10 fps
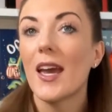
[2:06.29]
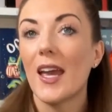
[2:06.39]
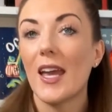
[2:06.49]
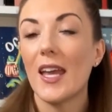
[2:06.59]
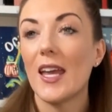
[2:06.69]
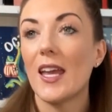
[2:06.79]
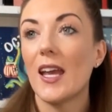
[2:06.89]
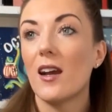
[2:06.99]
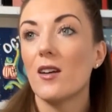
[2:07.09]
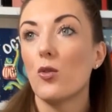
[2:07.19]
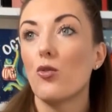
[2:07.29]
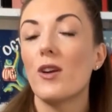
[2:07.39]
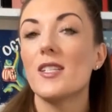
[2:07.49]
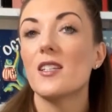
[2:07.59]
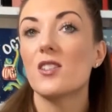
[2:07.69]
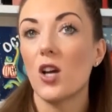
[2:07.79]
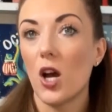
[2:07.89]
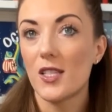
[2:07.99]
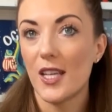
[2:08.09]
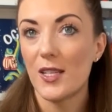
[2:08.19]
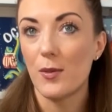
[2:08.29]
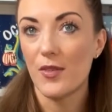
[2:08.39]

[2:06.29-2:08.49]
he already started with